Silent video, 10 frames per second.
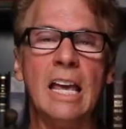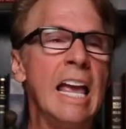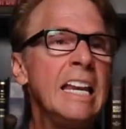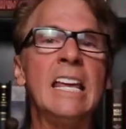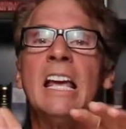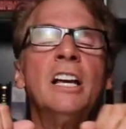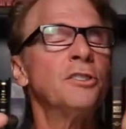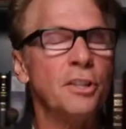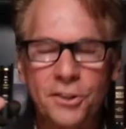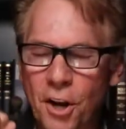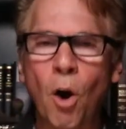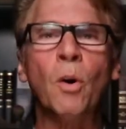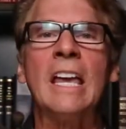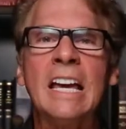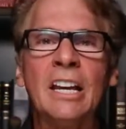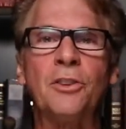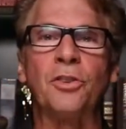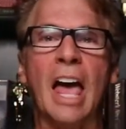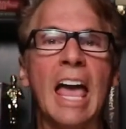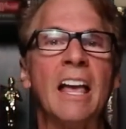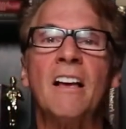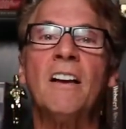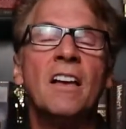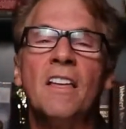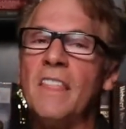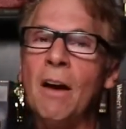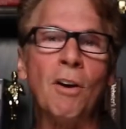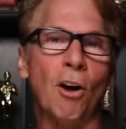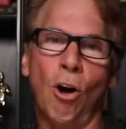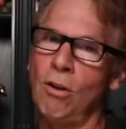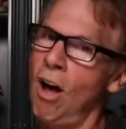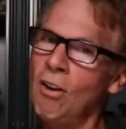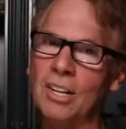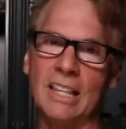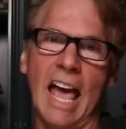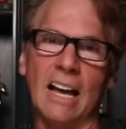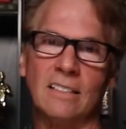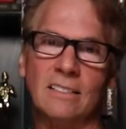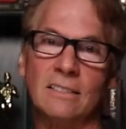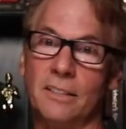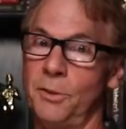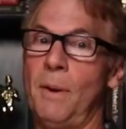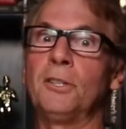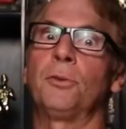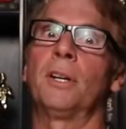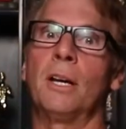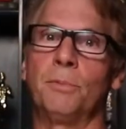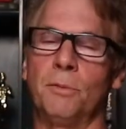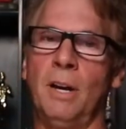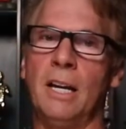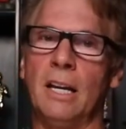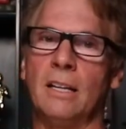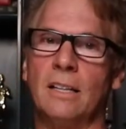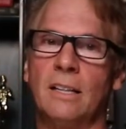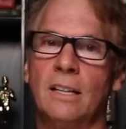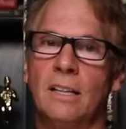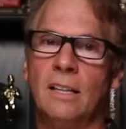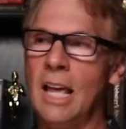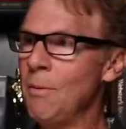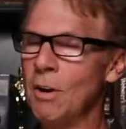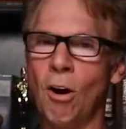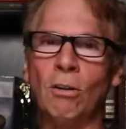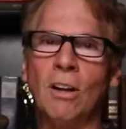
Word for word: Any to sow anything, they want to hold on to that, especially when it comes to money. They want to hold